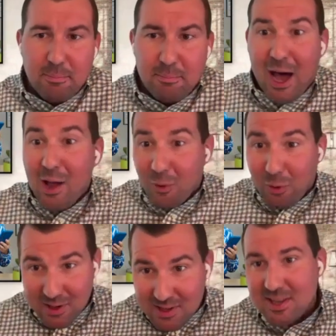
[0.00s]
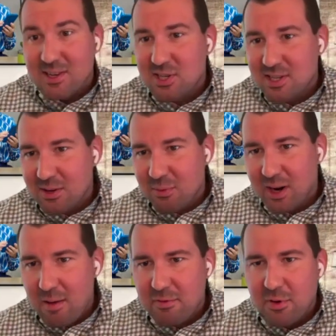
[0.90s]
my organization and what
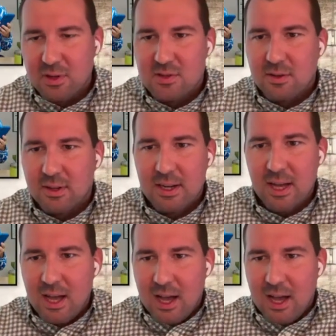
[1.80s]
I'm focused on,